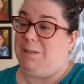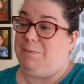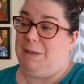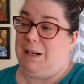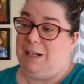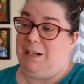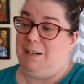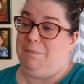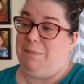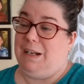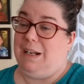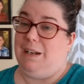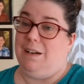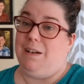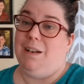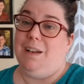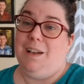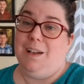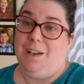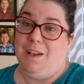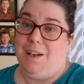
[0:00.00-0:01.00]

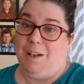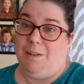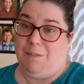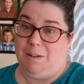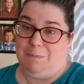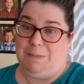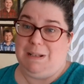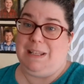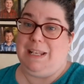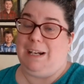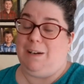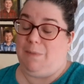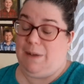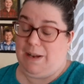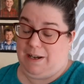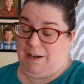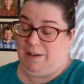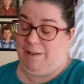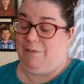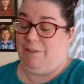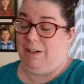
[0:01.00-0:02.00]
Spider-Man will be there
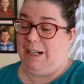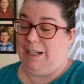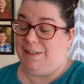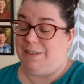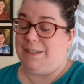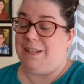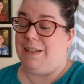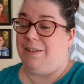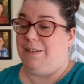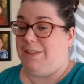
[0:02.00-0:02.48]
waiting for us.